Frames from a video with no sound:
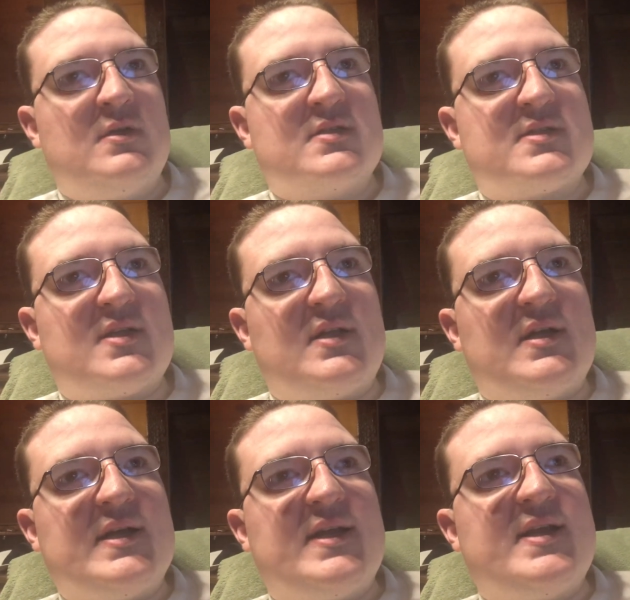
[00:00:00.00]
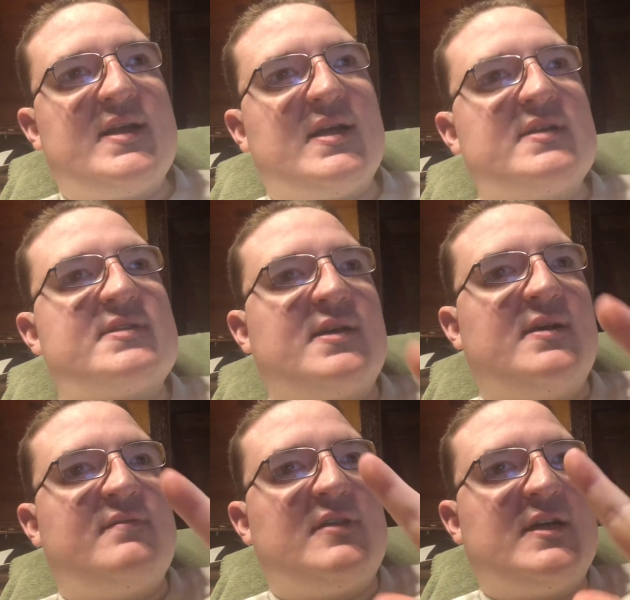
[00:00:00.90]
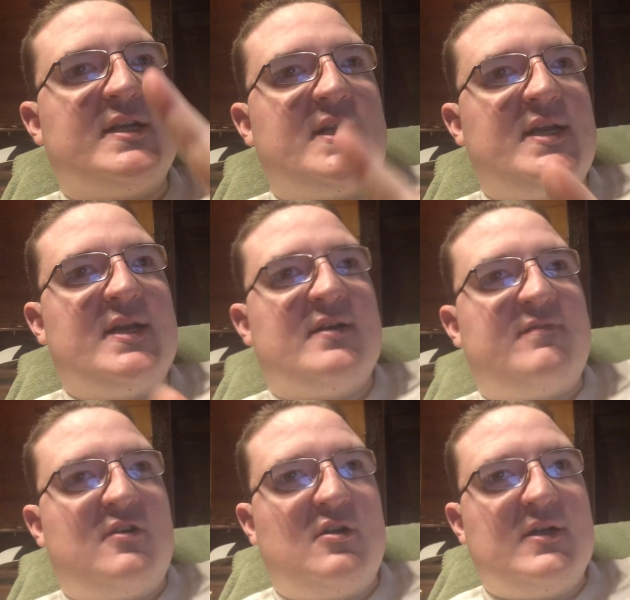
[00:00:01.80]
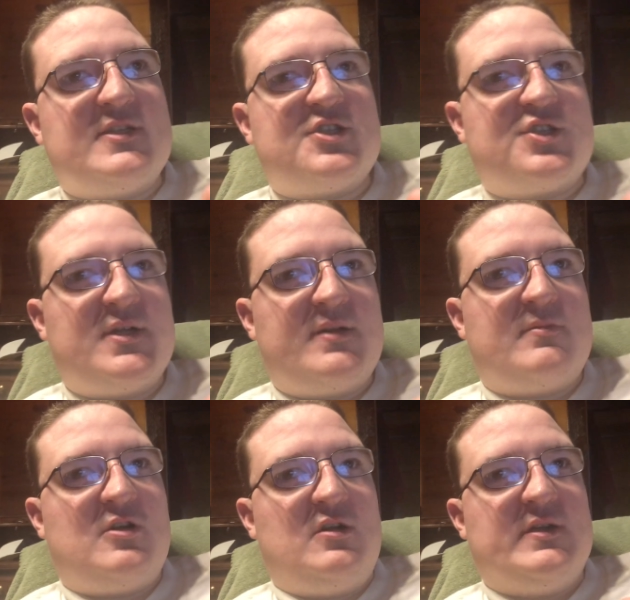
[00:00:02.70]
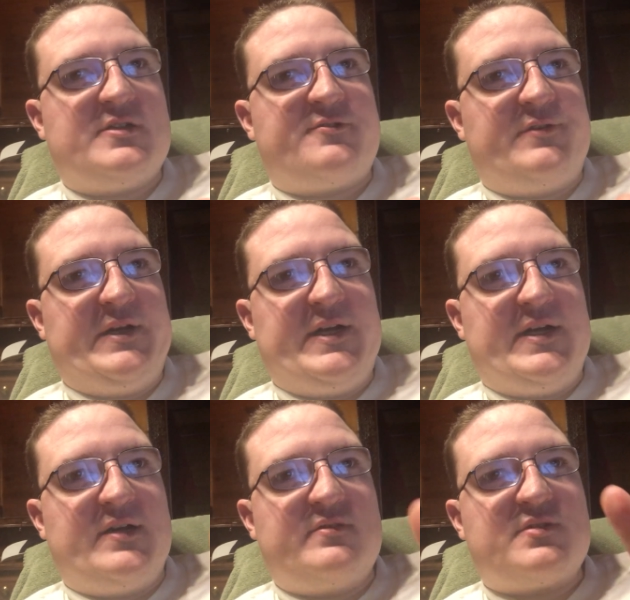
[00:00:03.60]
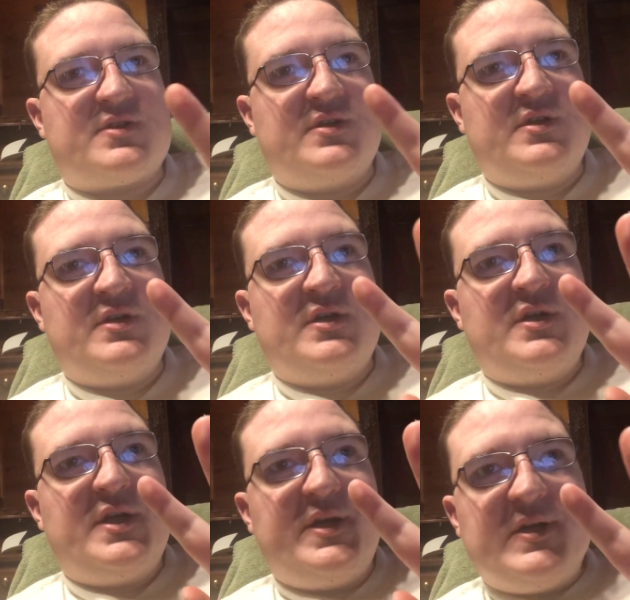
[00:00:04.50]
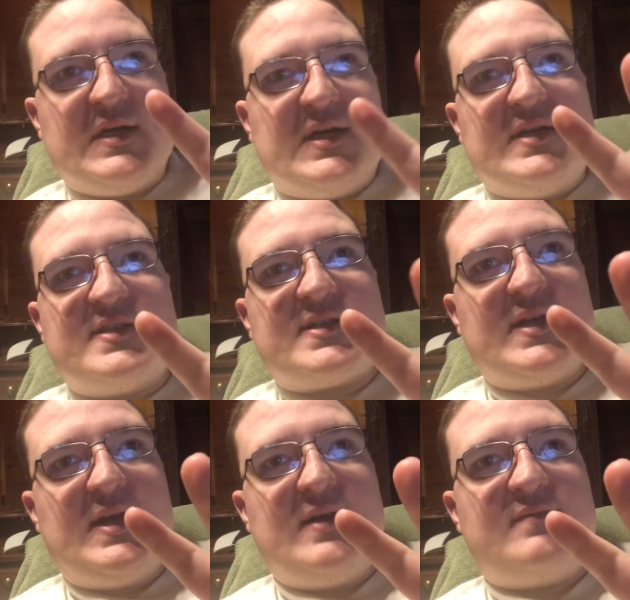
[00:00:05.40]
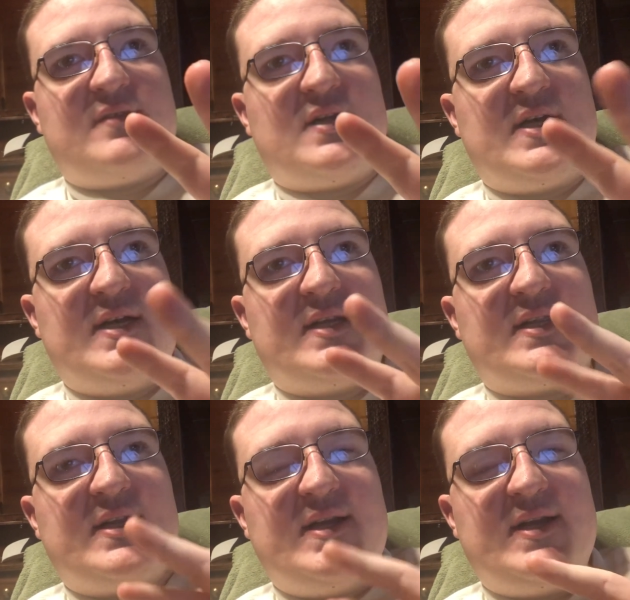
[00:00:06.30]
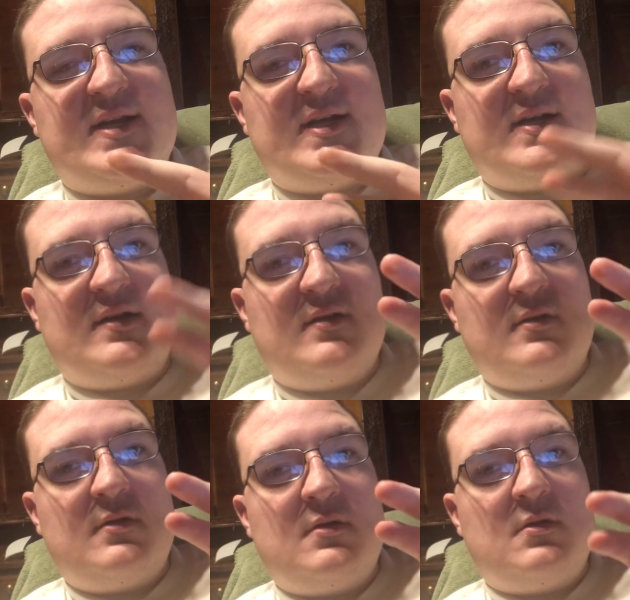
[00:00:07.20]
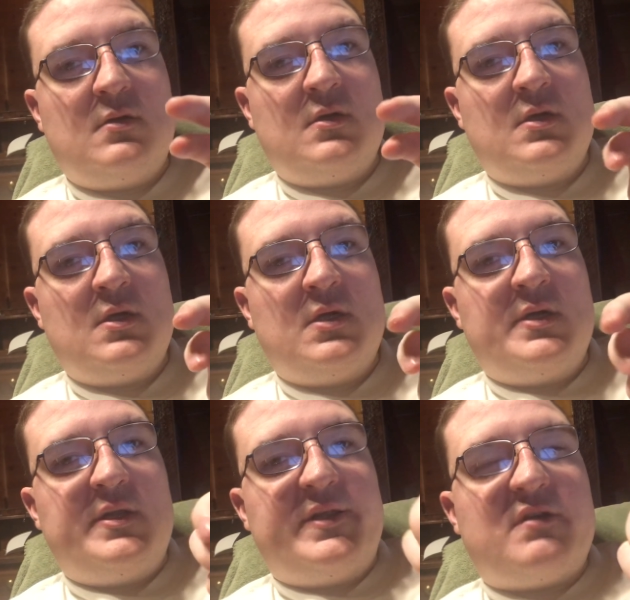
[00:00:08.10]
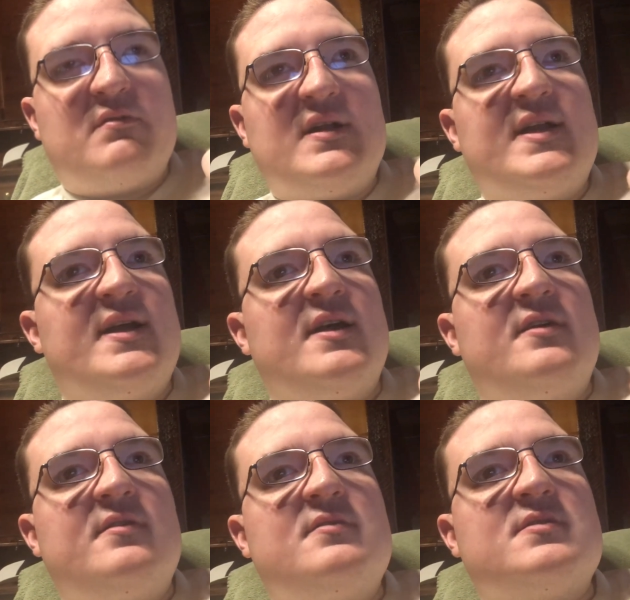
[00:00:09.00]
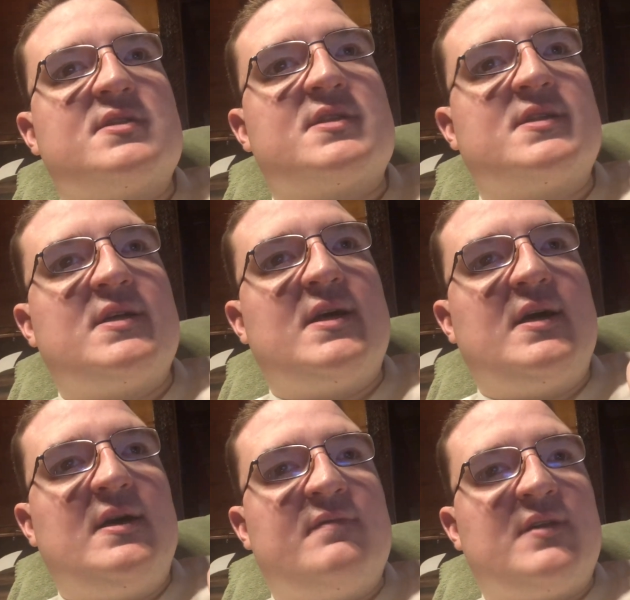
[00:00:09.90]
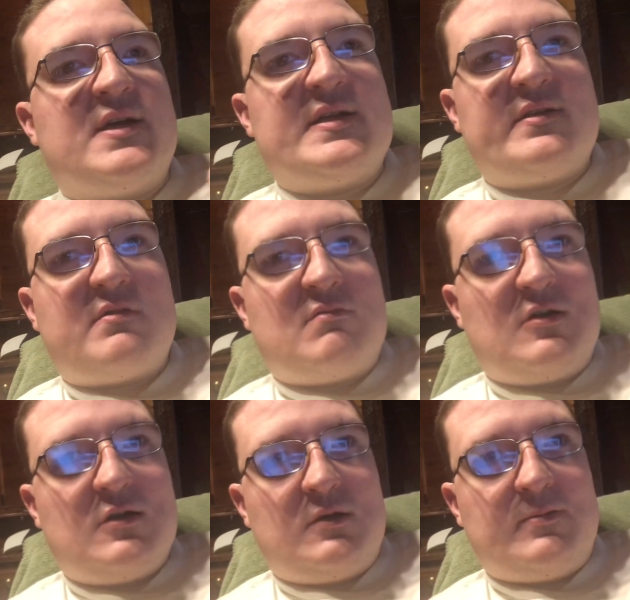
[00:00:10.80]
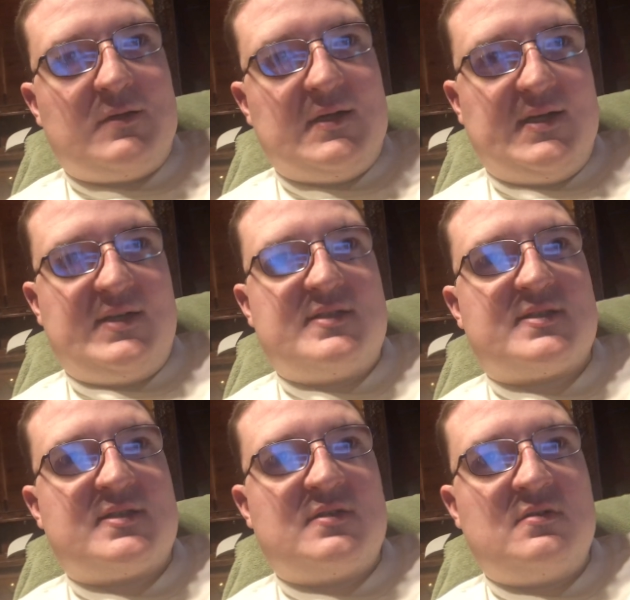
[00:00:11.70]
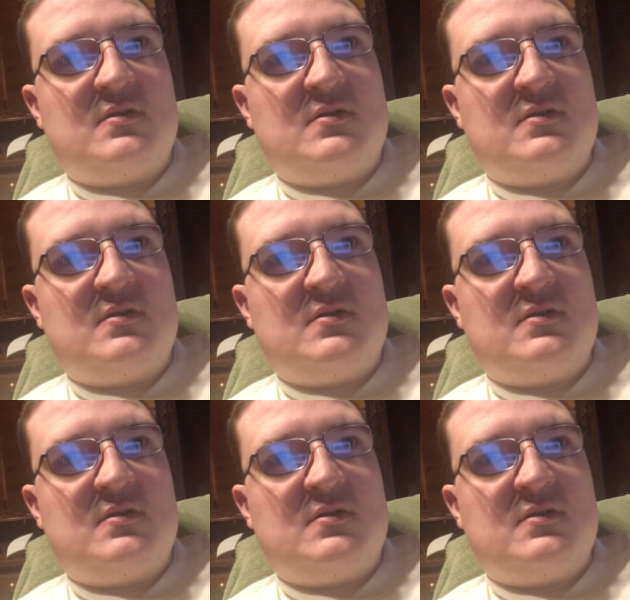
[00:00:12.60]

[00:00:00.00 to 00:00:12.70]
So like you guys have like the FRS GMRS radios. You guys have like the radios of like the workplace.